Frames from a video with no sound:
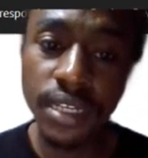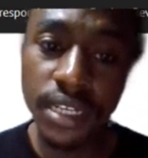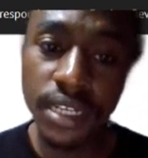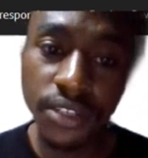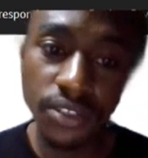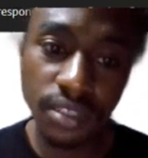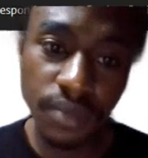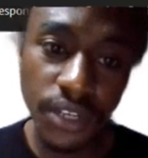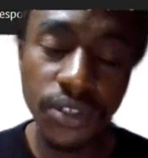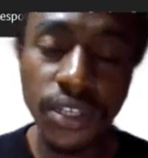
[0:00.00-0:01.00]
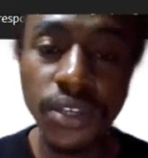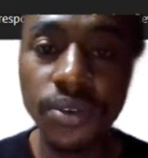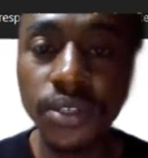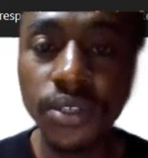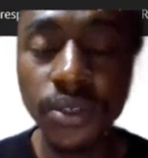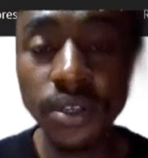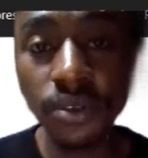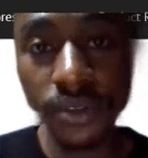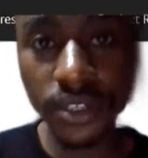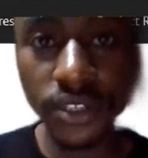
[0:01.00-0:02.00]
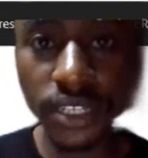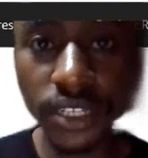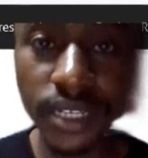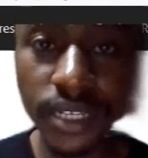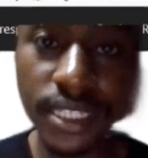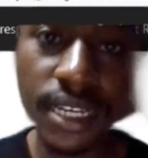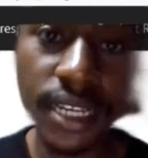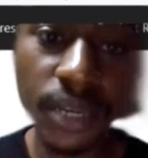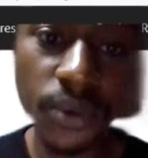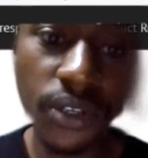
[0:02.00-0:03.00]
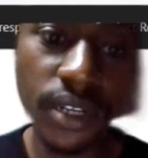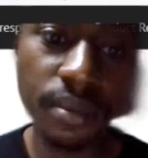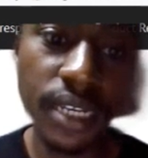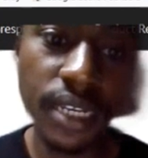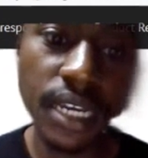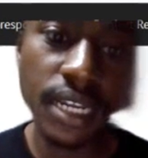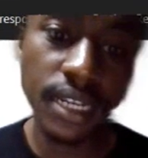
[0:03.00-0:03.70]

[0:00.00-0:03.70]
Just make sure you do your research and know exactly what you're going to be getting.